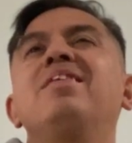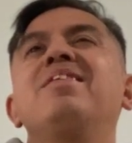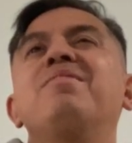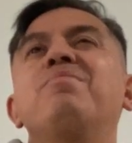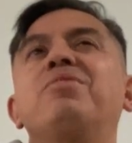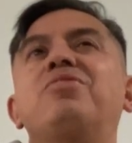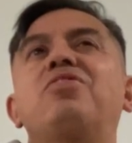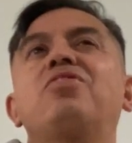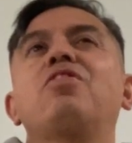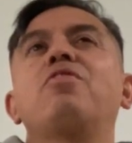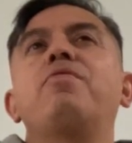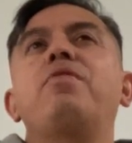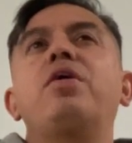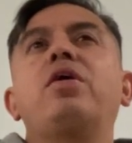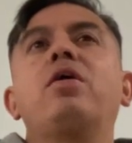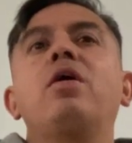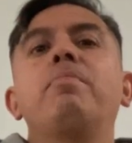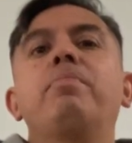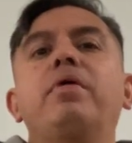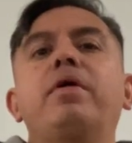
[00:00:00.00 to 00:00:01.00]
which is a very
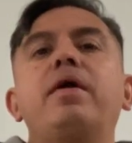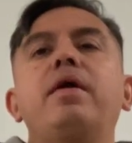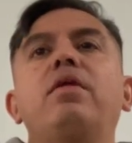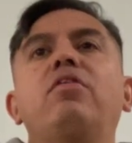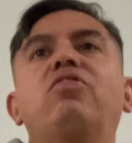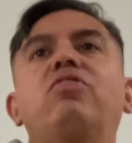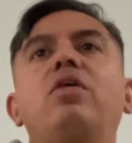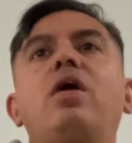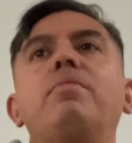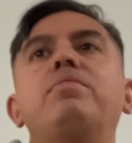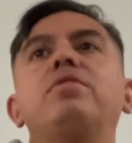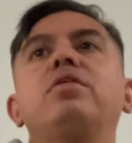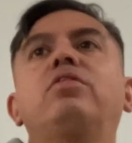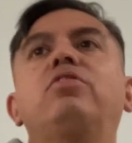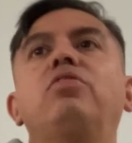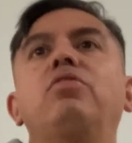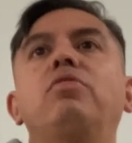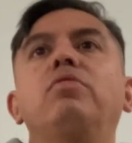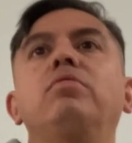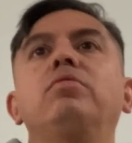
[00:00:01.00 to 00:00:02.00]
complicated subject
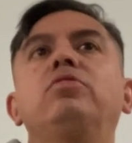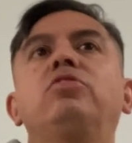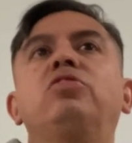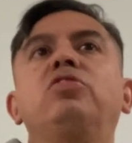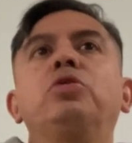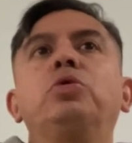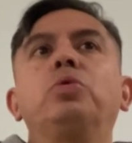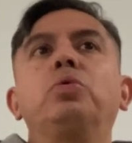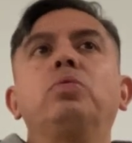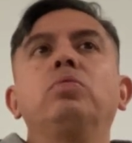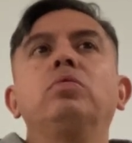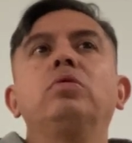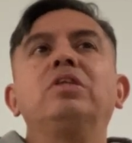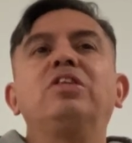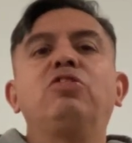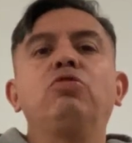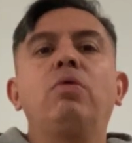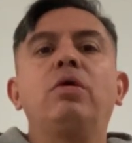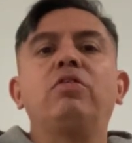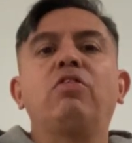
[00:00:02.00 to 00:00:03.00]
to
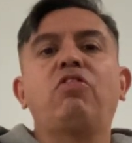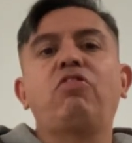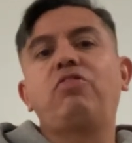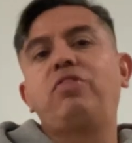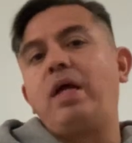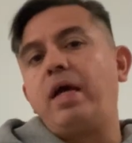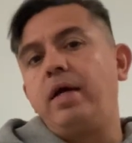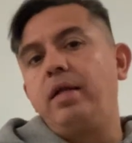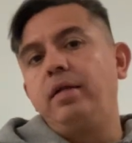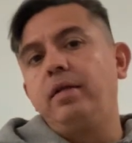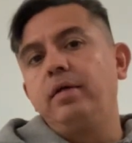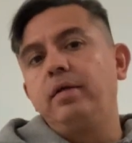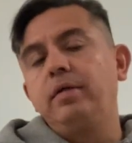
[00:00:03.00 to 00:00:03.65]
understand.